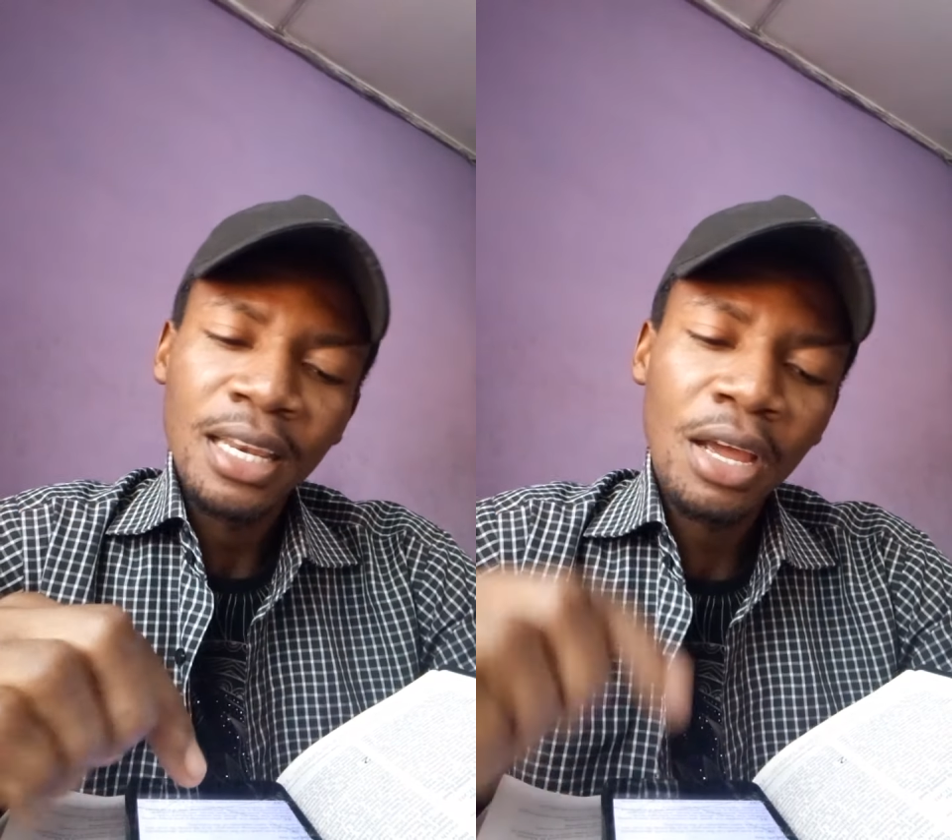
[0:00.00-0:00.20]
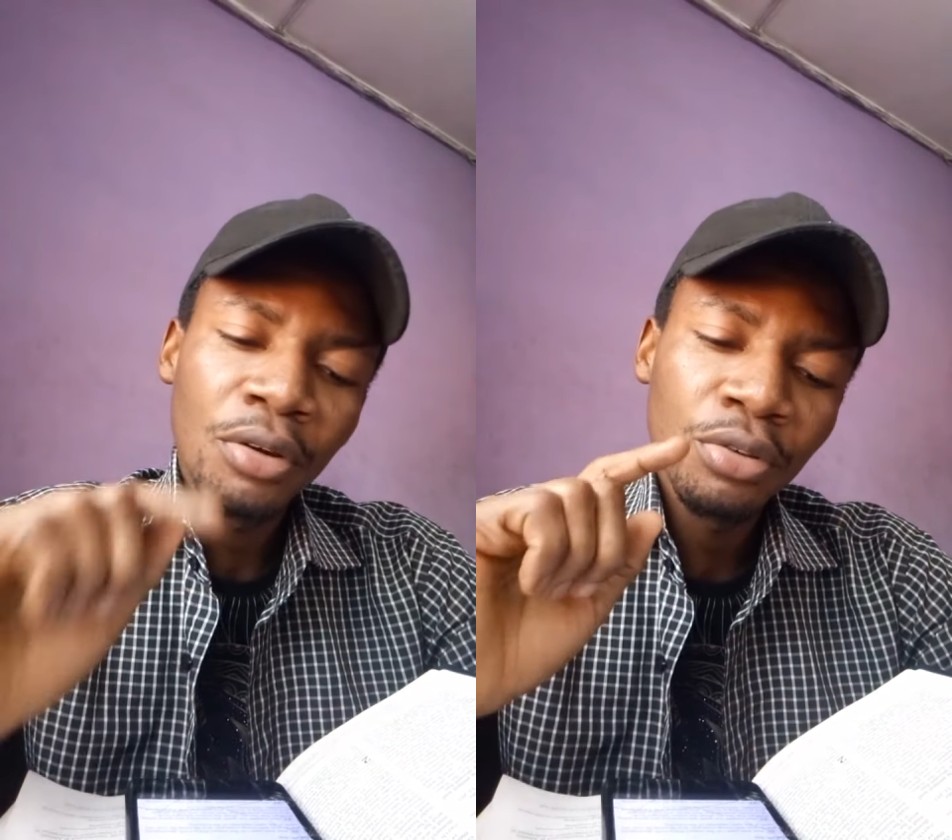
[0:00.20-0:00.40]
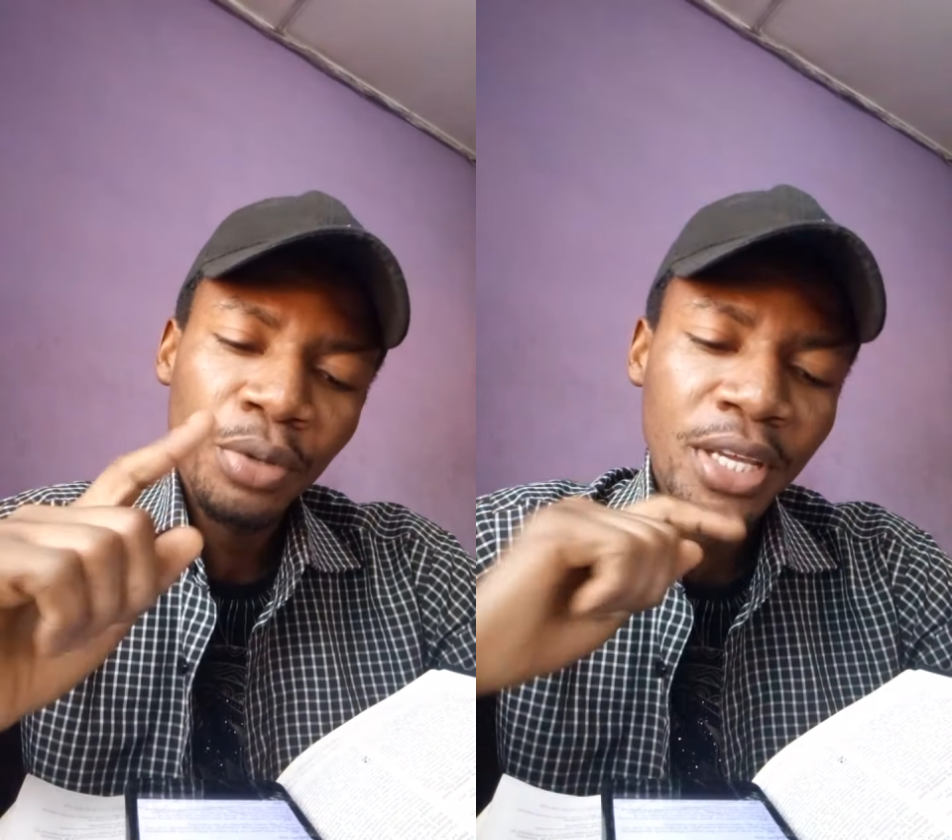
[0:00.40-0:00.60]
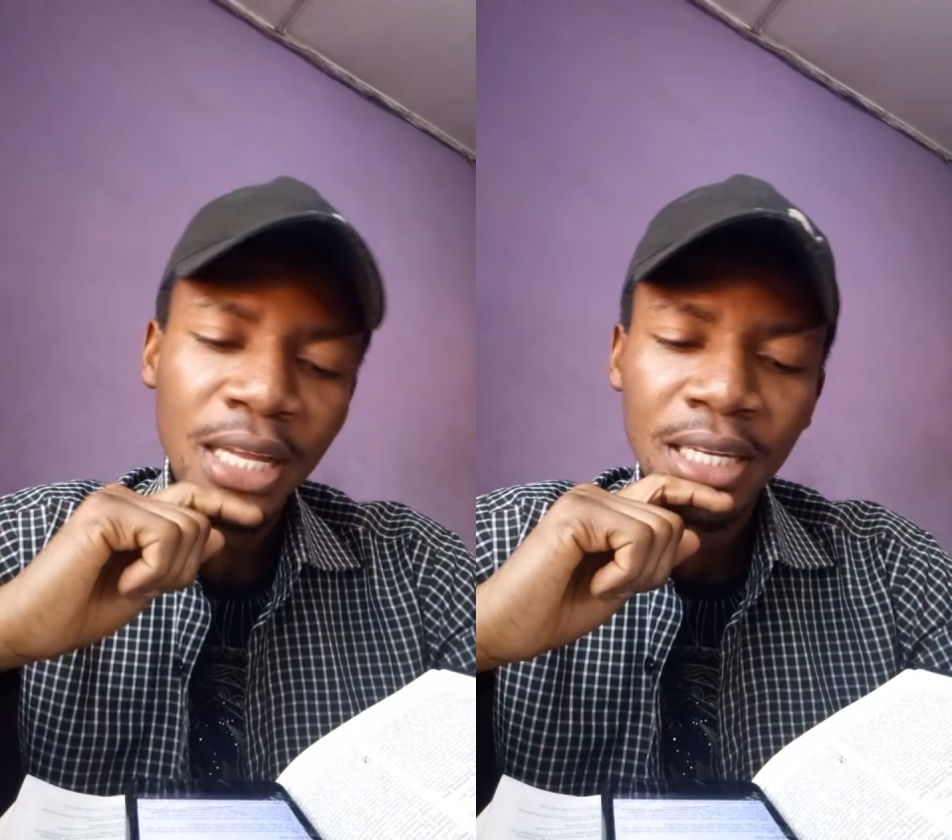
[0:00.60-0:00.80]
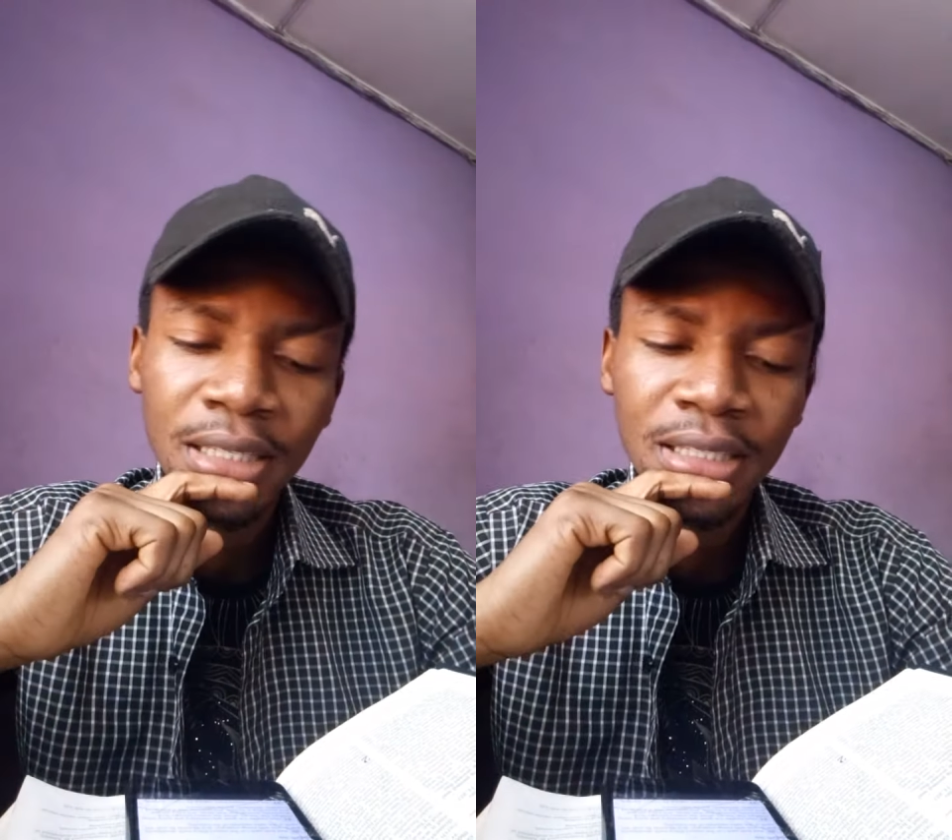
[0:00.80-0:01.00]
Now,
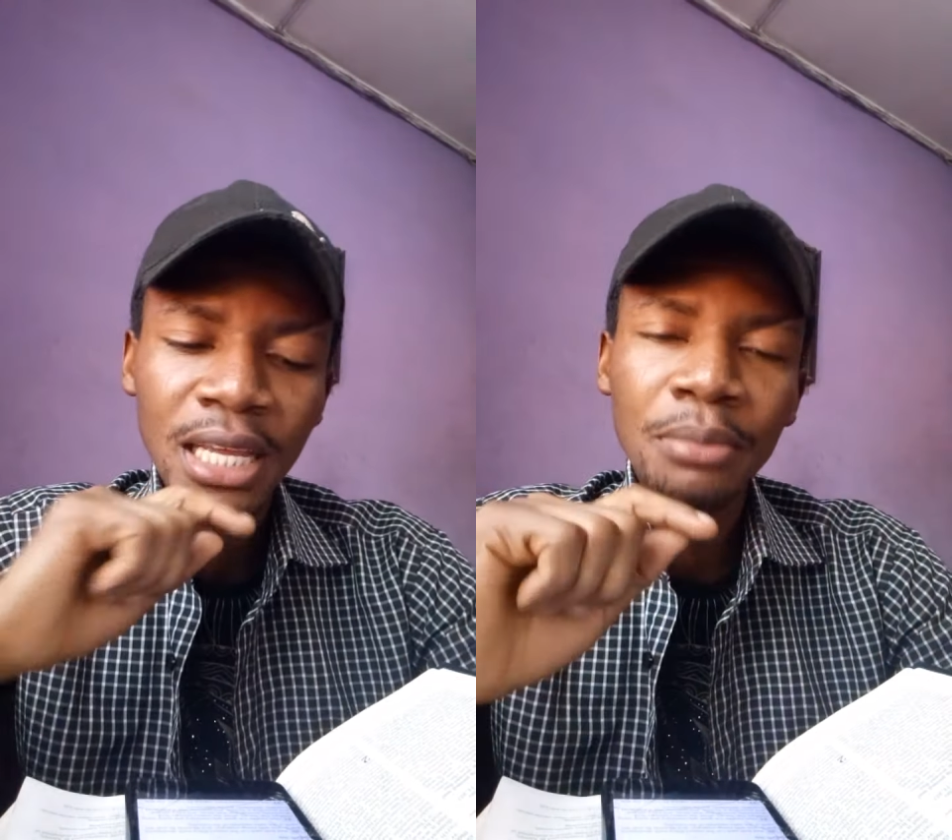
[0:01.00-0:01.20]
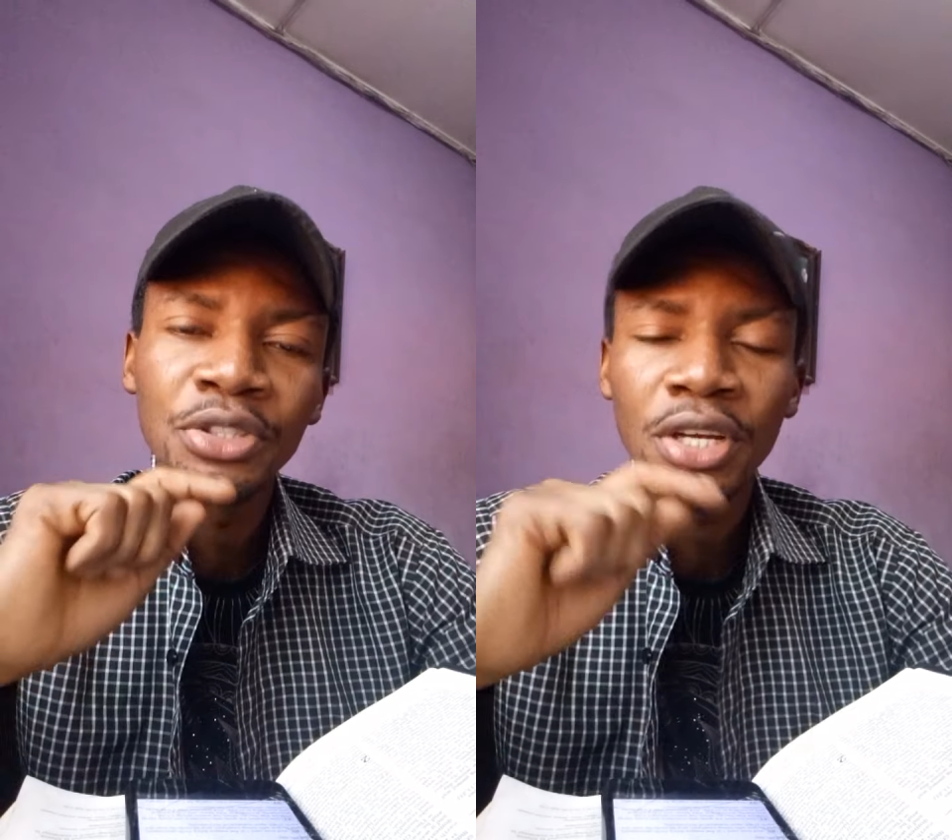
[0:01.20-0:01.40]
looking at the same